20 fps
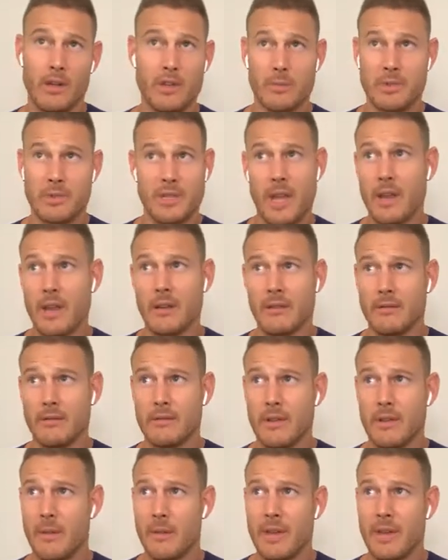100%.
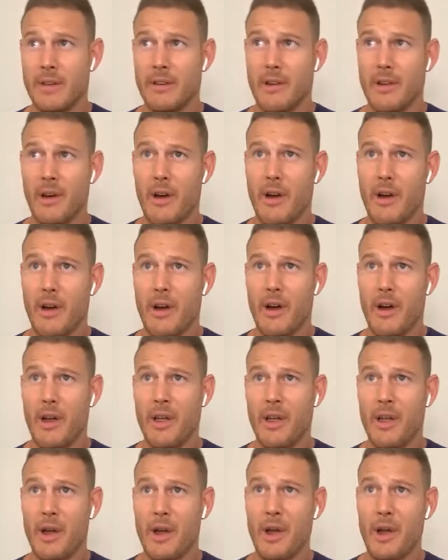I mean,
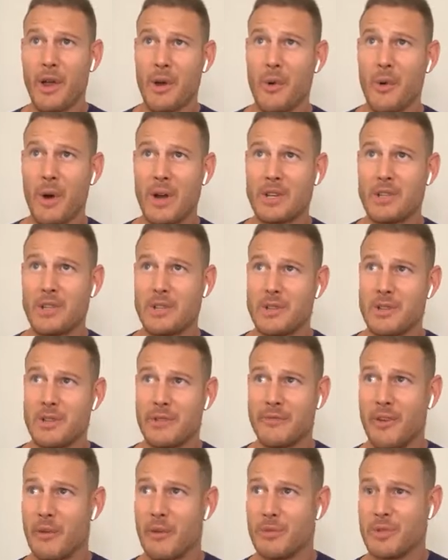I question the
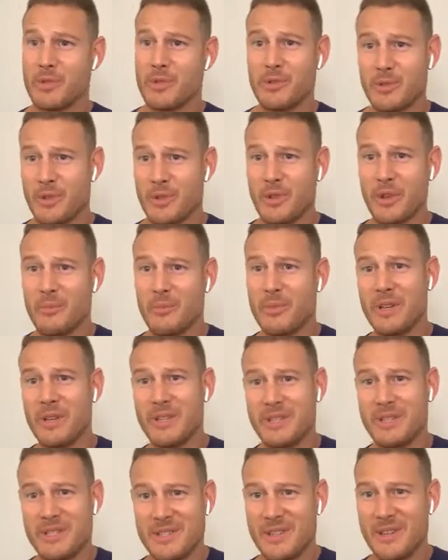pharmaceutical
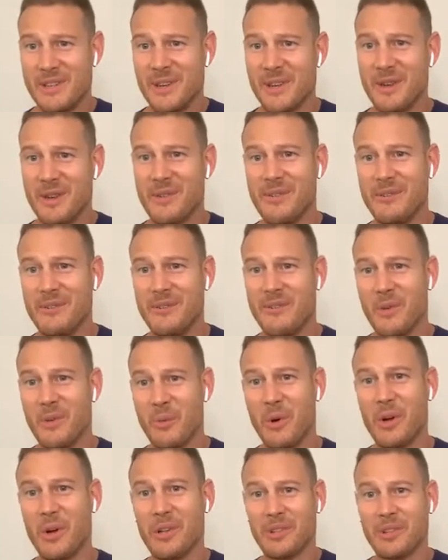companies of the
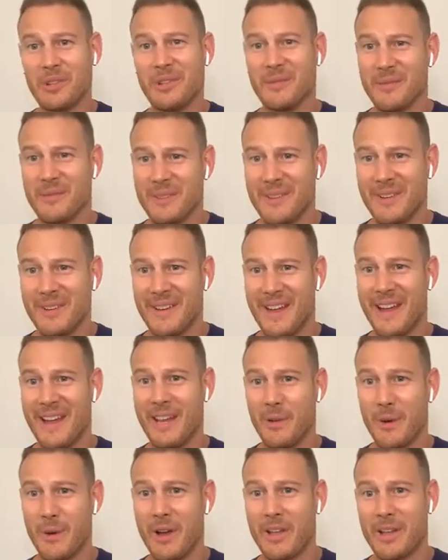world
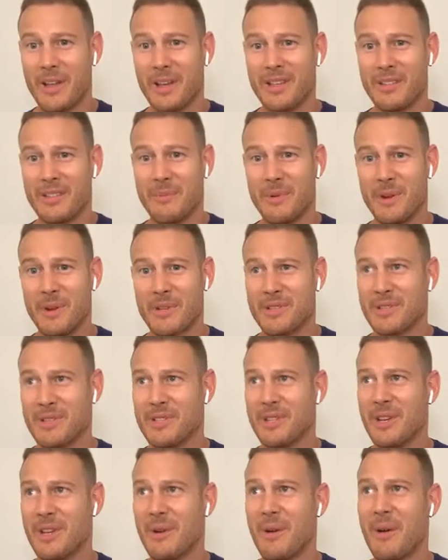anyway. As a person,
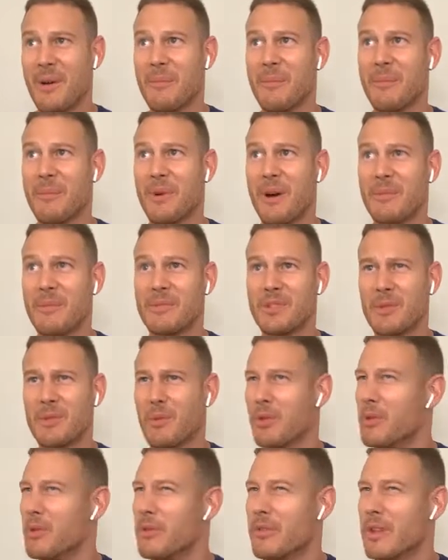you know, I'm
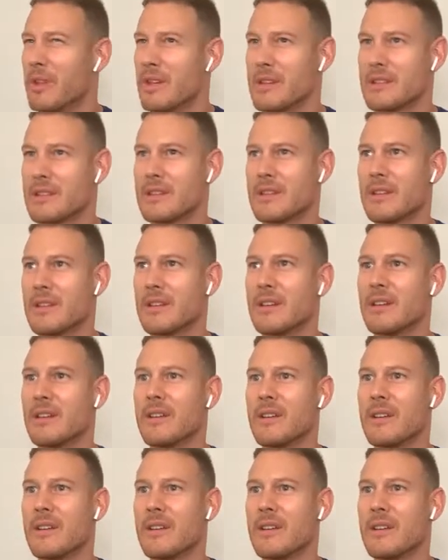someone who thinks that,